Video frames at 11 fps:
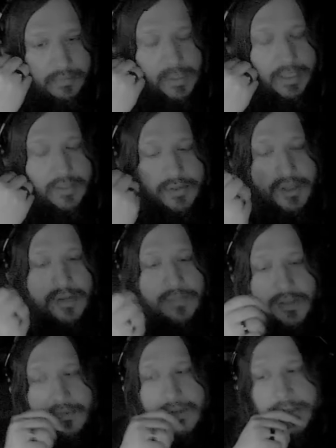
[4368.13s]
me and Joanne have been
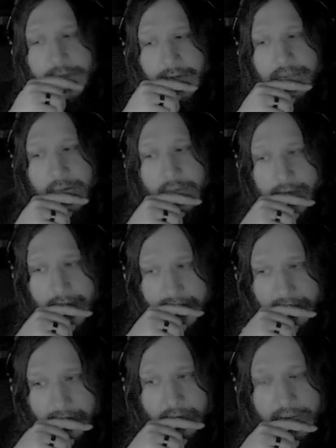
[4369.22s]
doing these groups for a
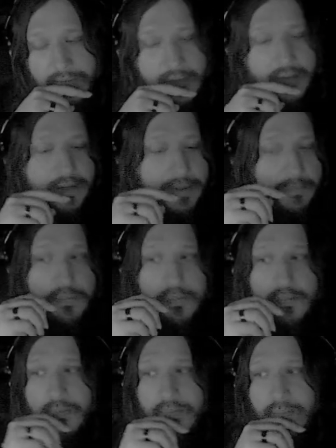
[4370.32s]
while. We've gotten
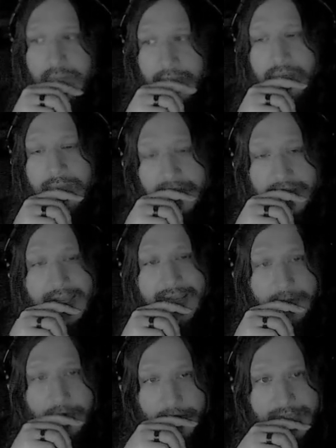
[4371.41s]

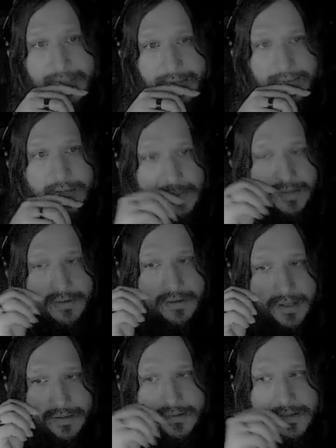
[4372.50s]
increasingly better
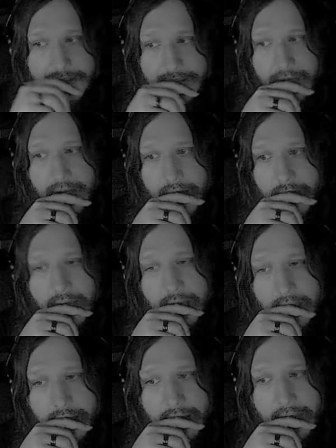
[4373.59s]
at this,
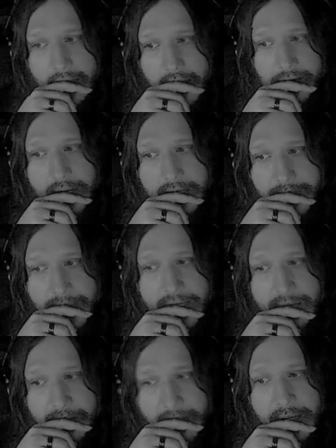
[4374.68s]
and it's
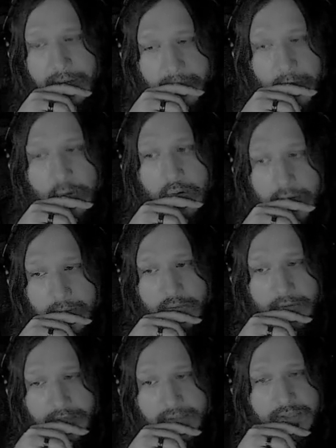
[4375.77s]
becoming more and
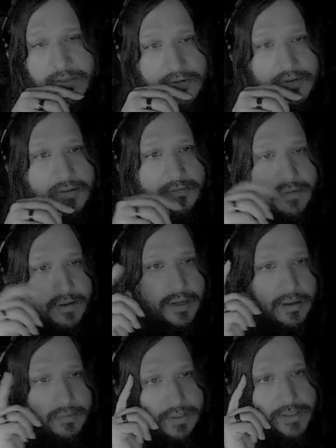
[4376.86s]
more intuitive on
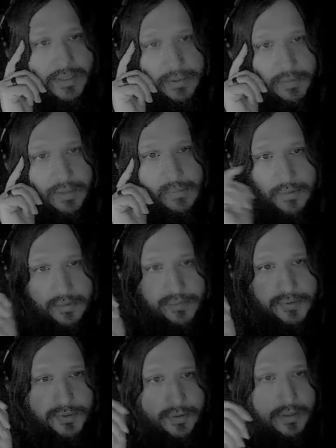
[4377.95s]
how it is that we
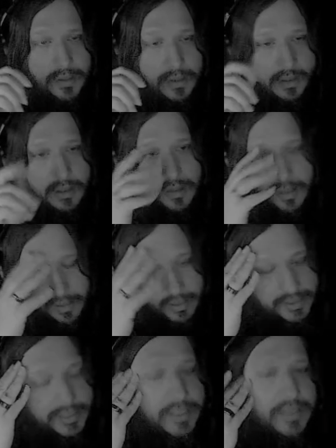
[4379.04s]
approach a lot of
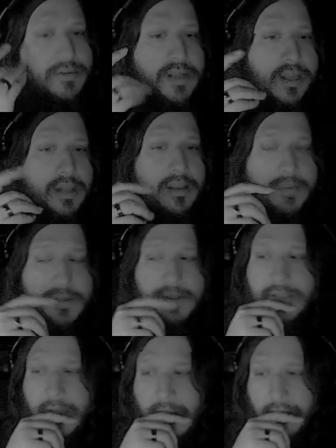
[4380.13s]
schizoid
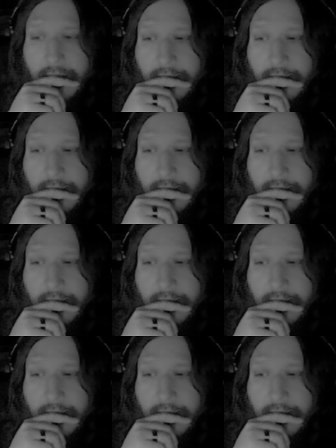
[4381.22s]
dilemmas and